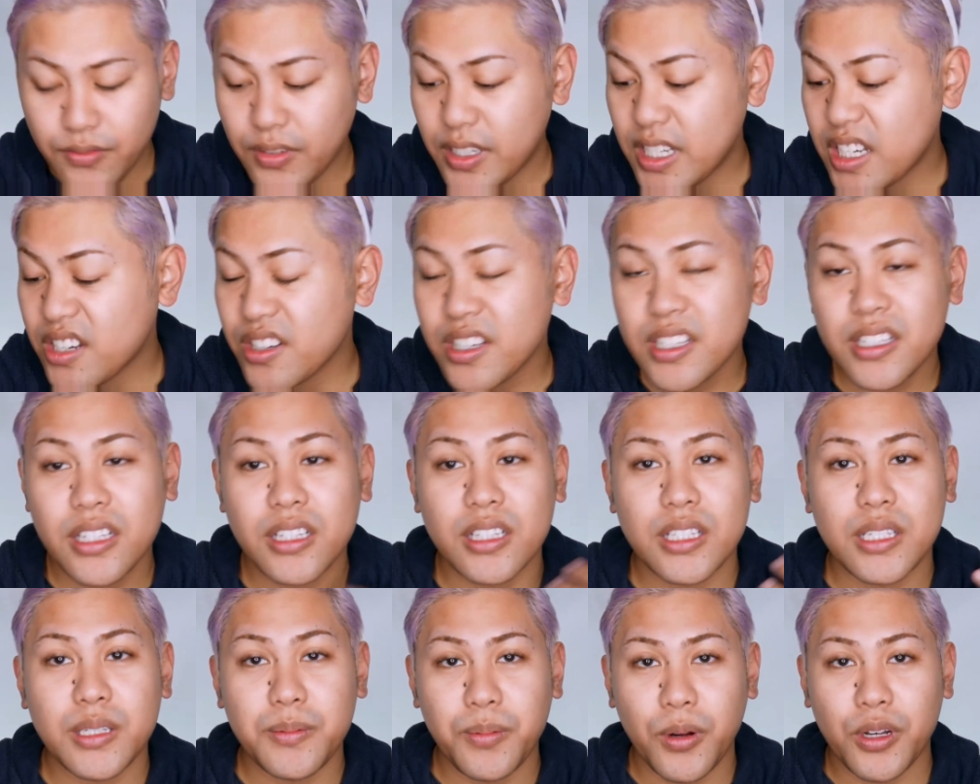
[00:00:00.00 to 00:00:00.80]
video isn't
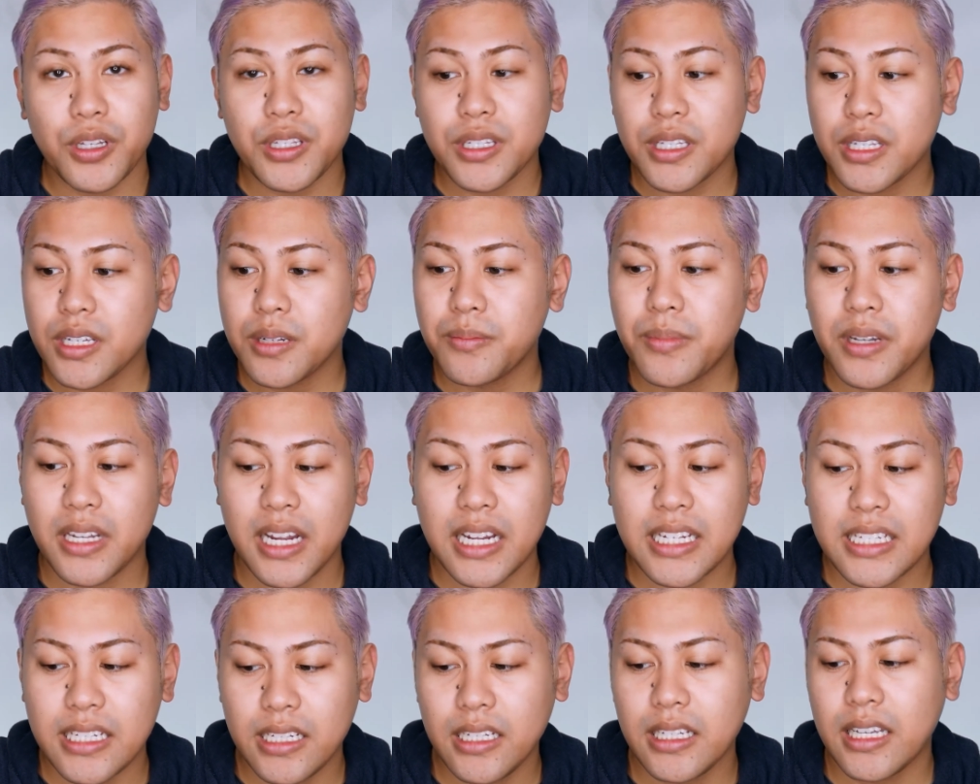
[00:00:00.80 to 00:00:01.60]
sponsored, but I
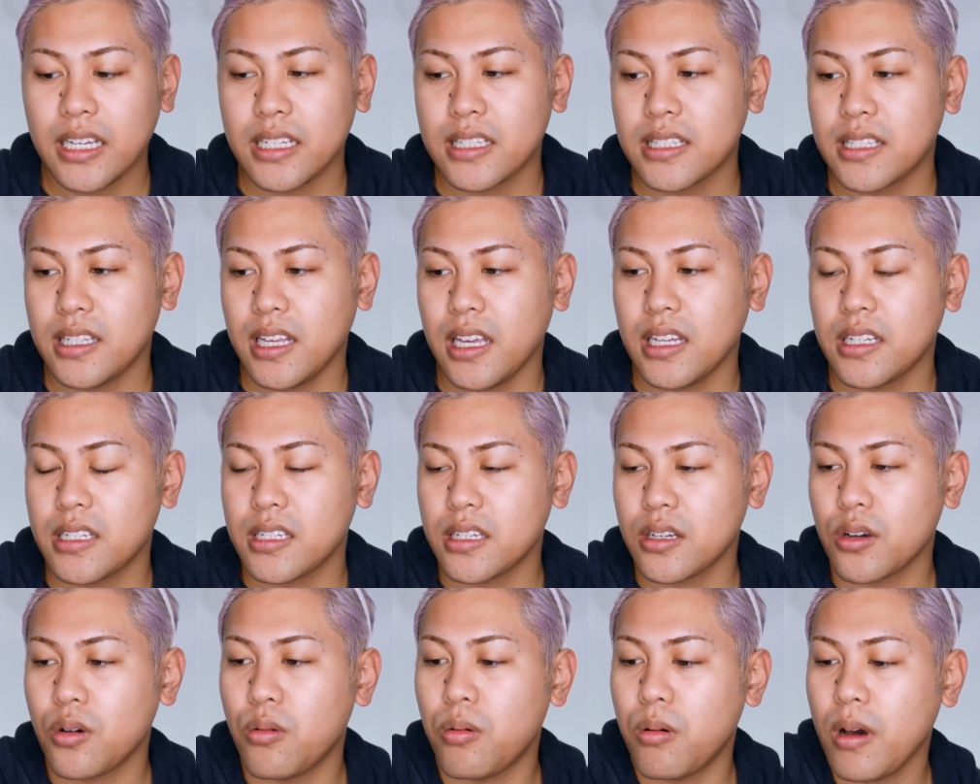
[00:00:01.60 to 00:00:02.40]
did get sent
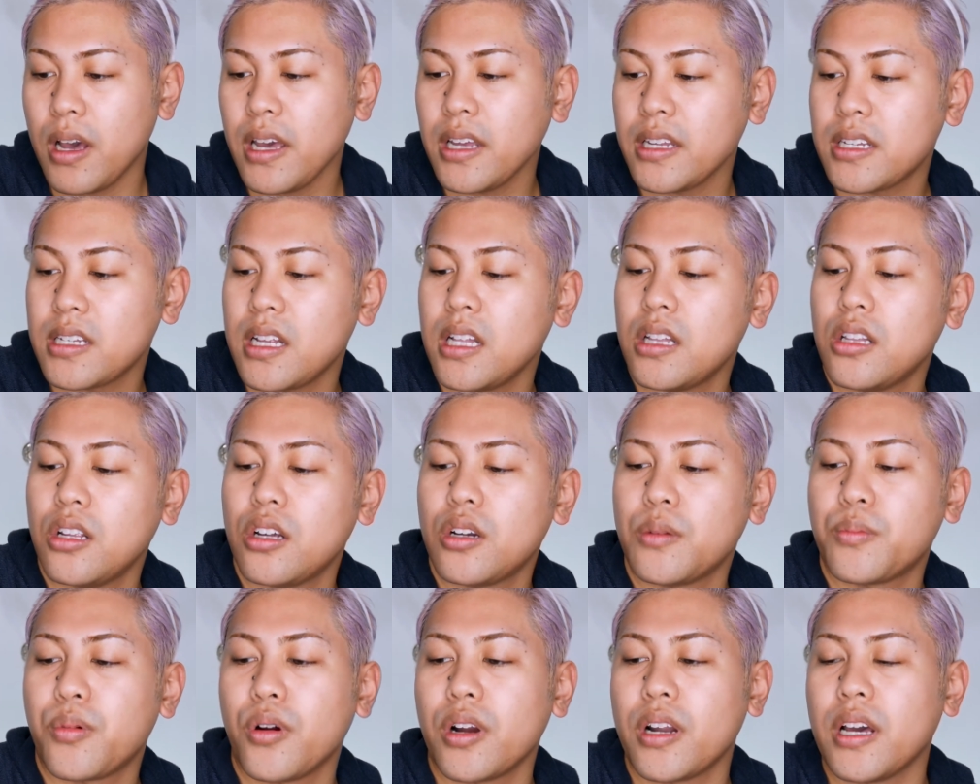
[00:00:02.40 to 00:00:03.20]
quite a lot
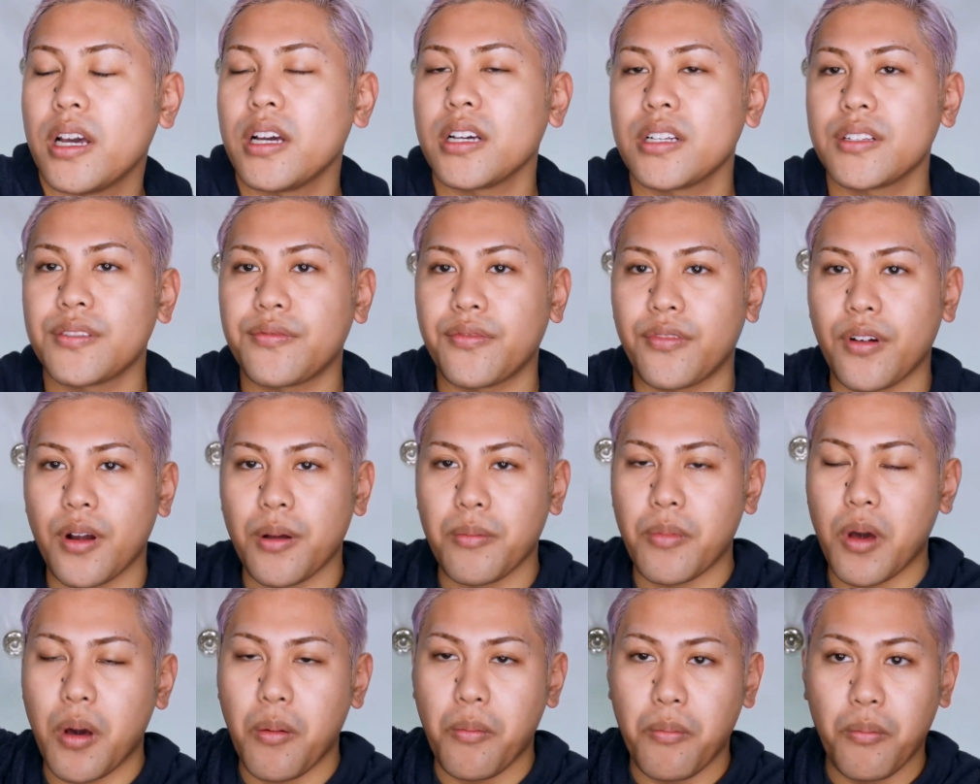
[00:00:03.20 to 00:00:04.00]
of products
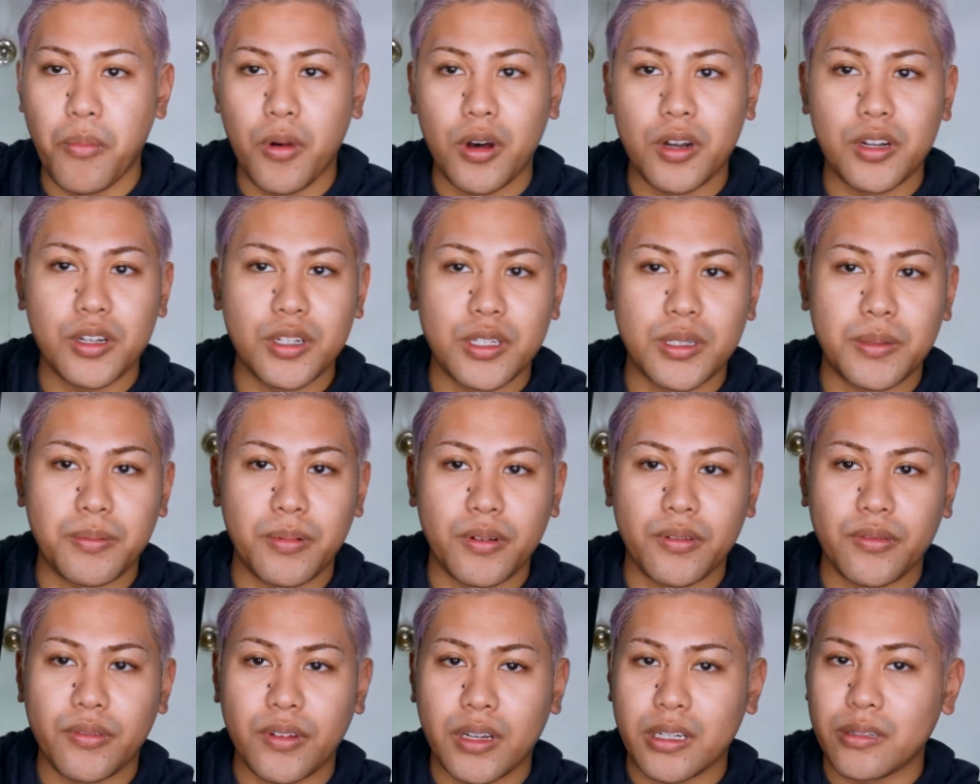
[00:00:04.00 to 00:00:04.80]
from Models
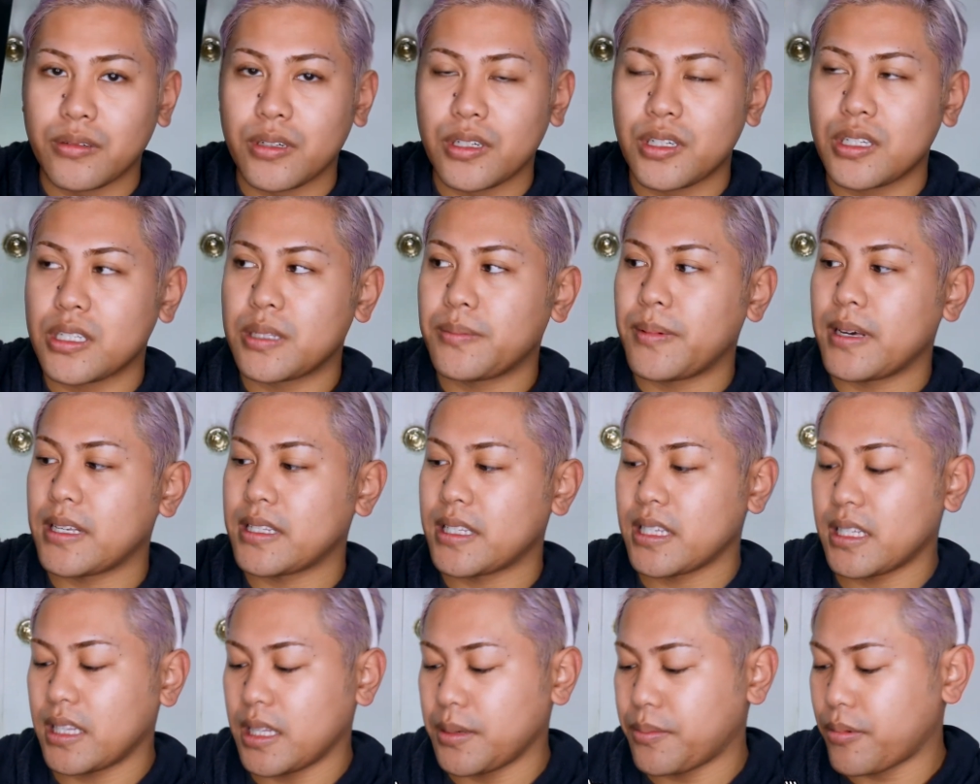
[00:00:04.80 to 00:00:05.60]
Prefer, which is
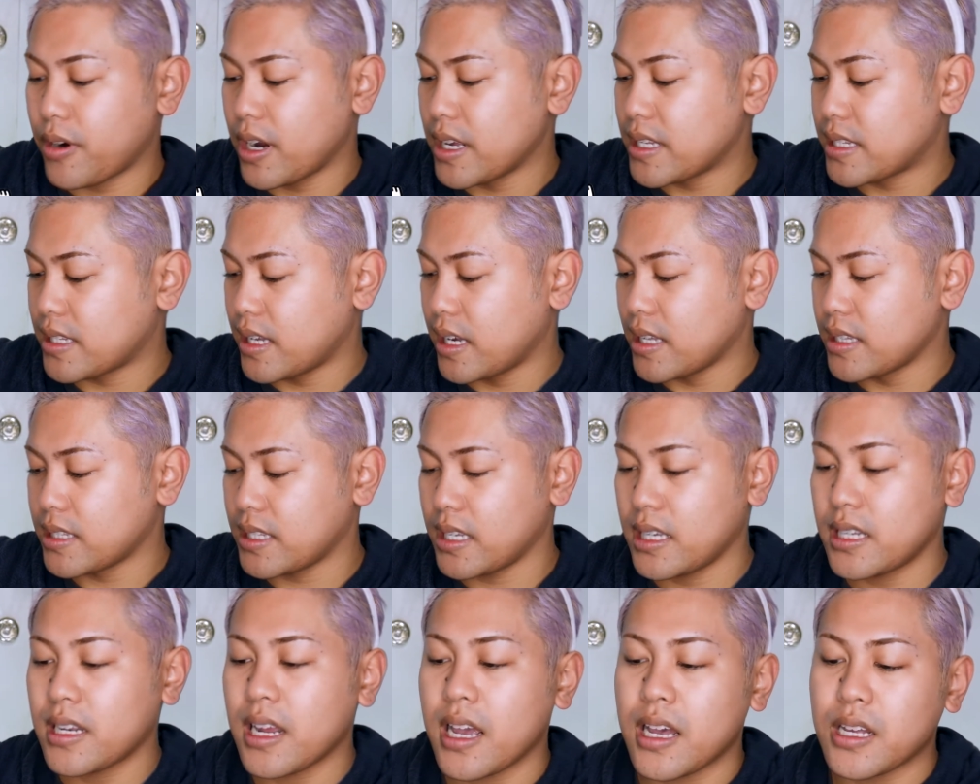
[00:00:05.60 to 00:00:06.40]
basically Priceline's
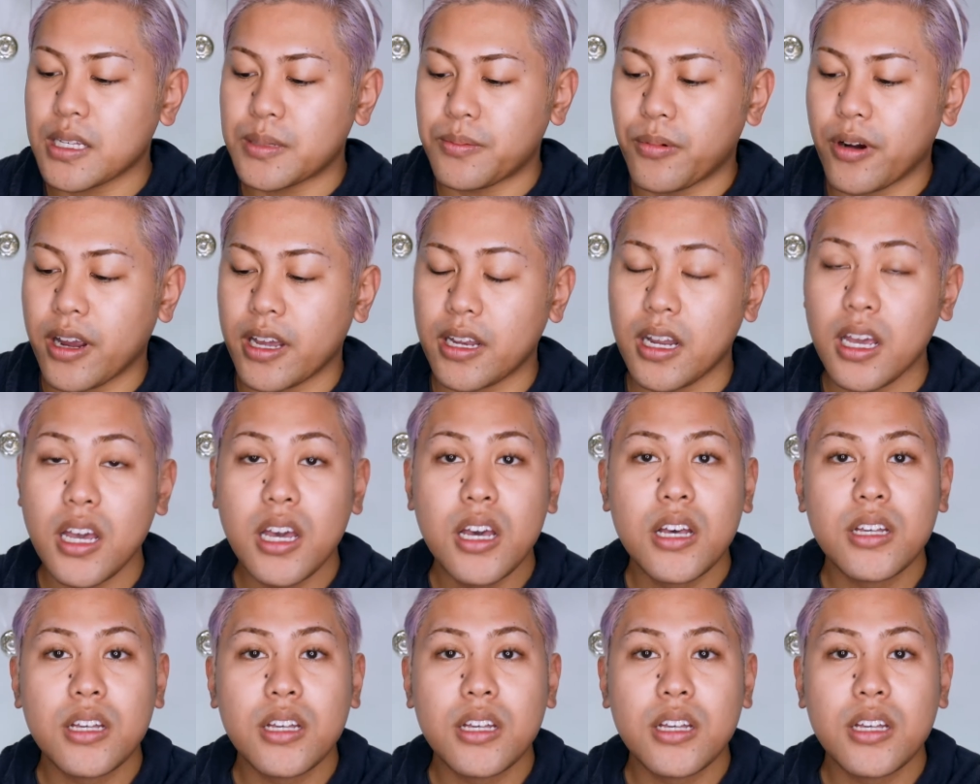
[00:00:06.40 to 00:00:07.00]
in-house brand.